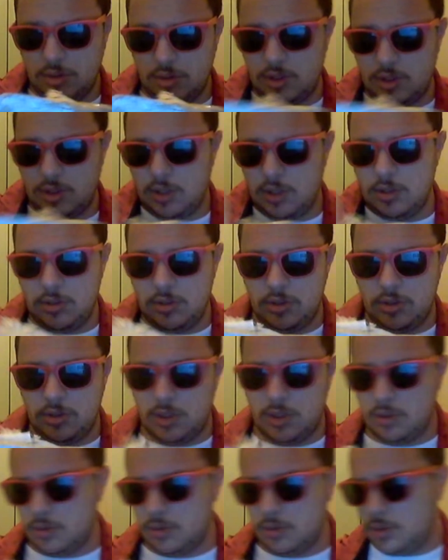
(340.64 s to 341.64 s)
Okay, there
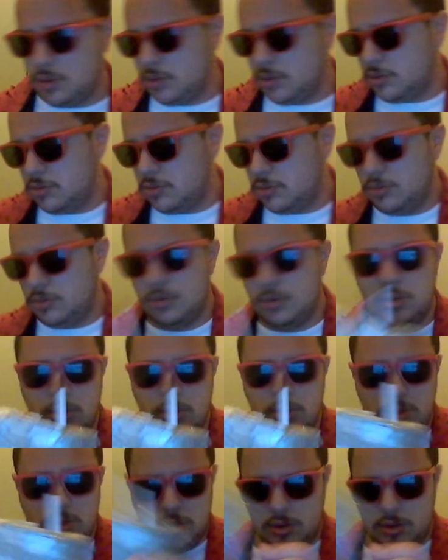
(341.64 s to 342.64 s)
you go, there you
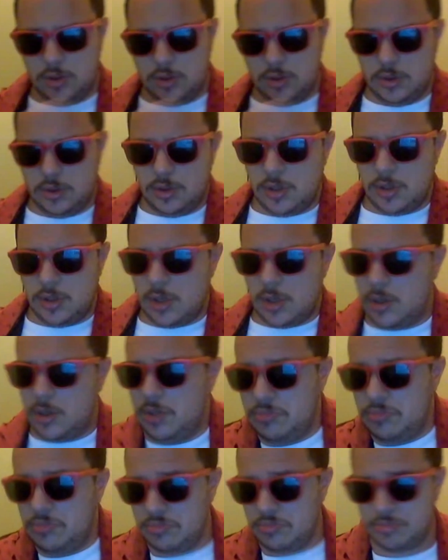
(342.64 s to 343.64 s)
go.
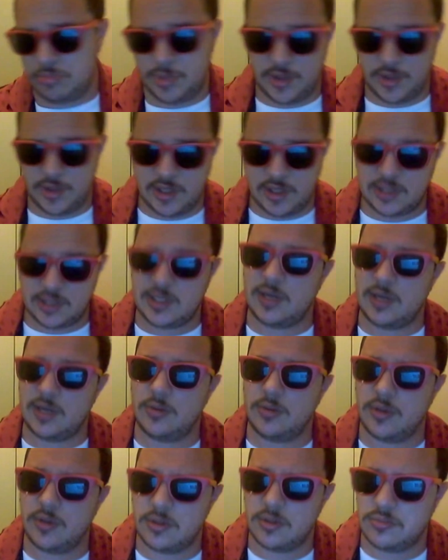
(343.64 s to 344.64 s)
Alright, put that down
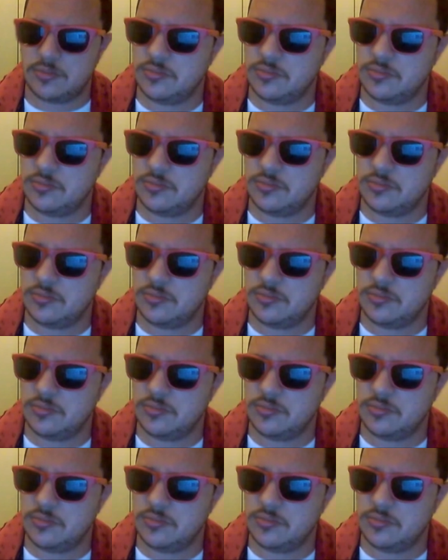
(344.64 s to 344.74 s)
right there.